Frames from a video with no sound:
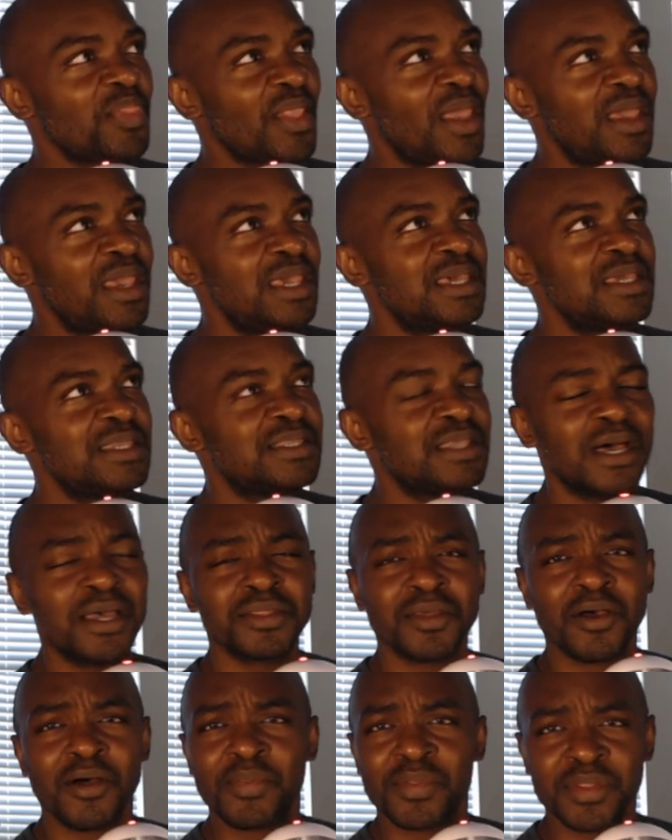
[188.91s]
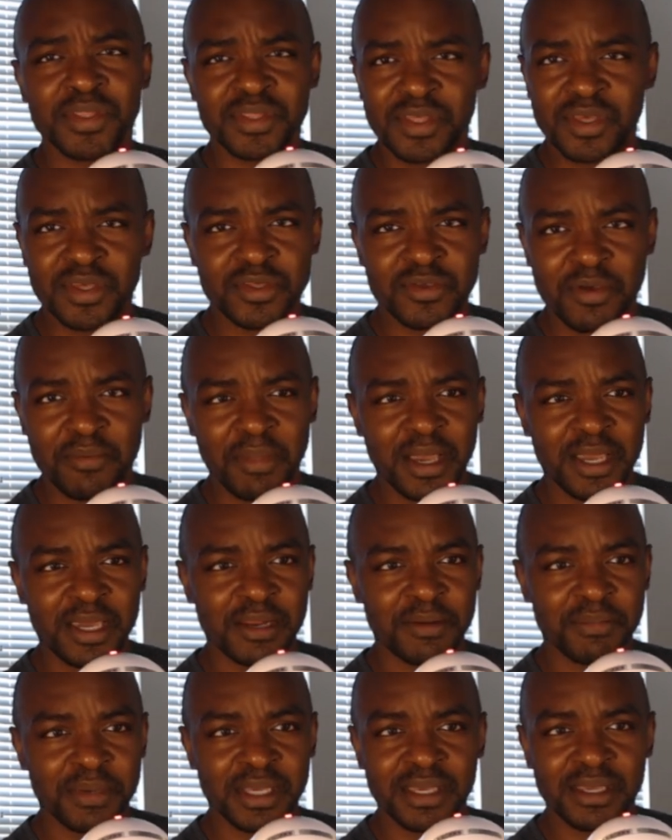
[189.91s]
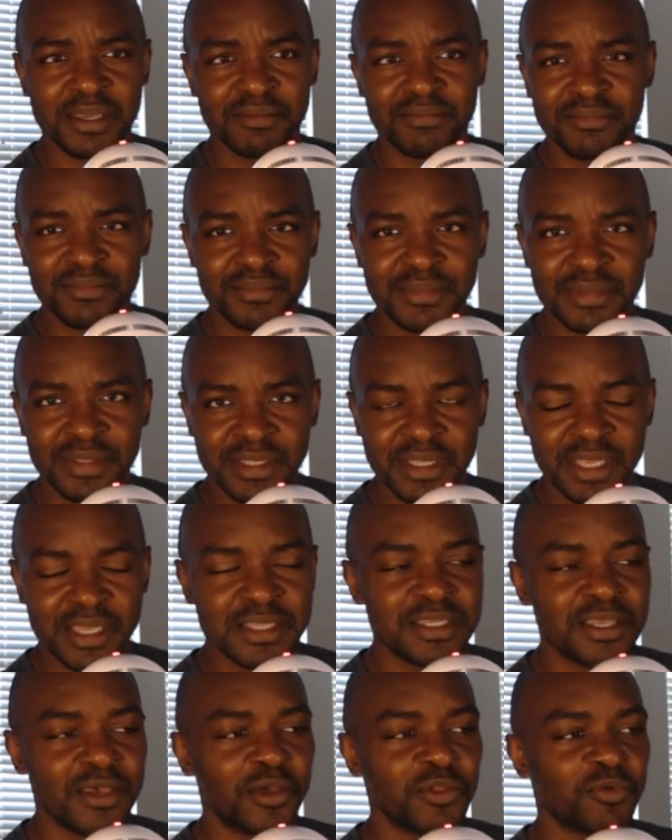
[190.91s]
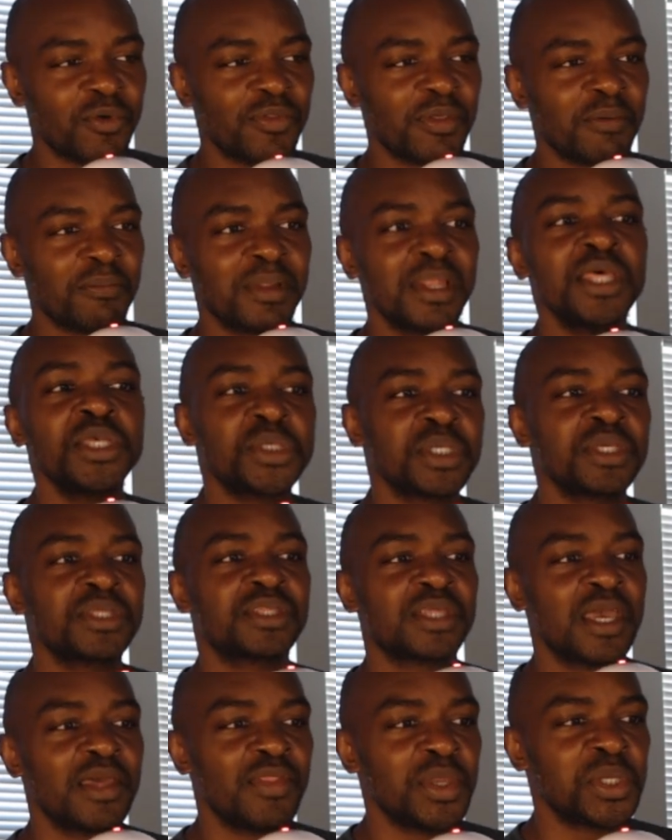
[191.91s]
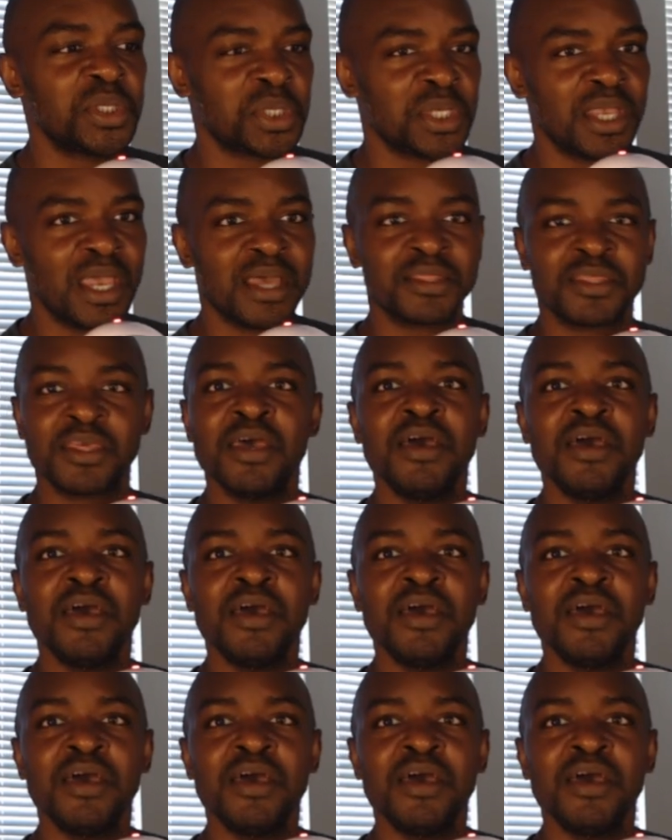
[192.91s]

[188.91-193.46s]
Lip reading: He does all these things. So I'm not going to be details with it, but let's just say that she's